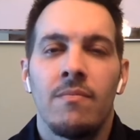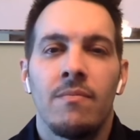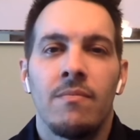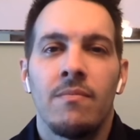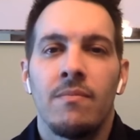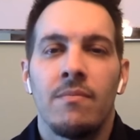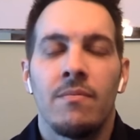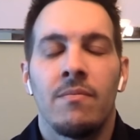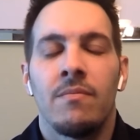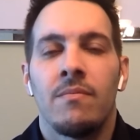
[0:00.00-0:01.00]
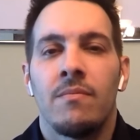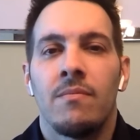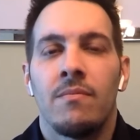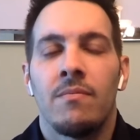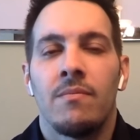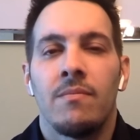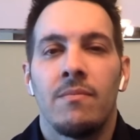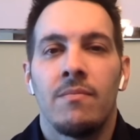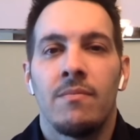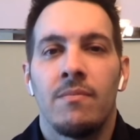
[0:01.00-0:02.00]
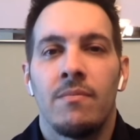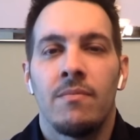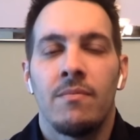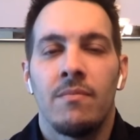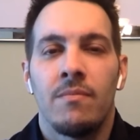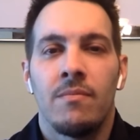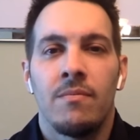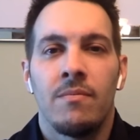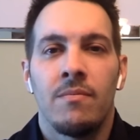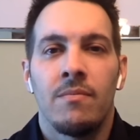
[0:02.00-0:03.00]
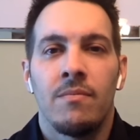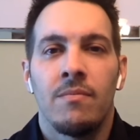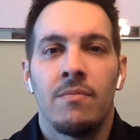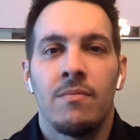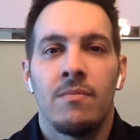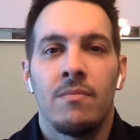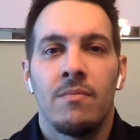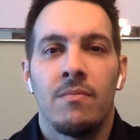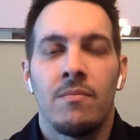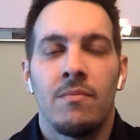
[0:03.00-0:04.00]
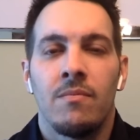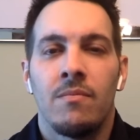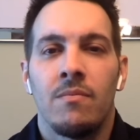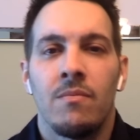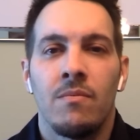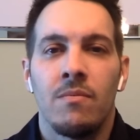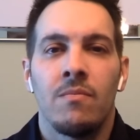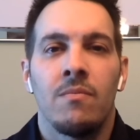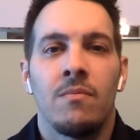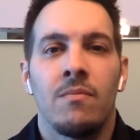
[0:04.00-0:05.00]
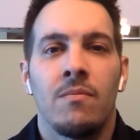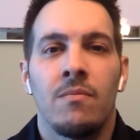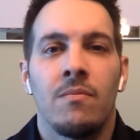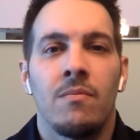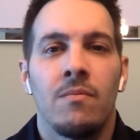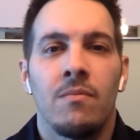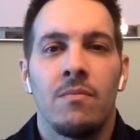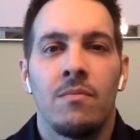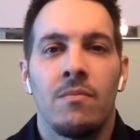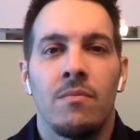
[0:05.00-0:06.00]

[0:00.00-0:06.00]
[no speech]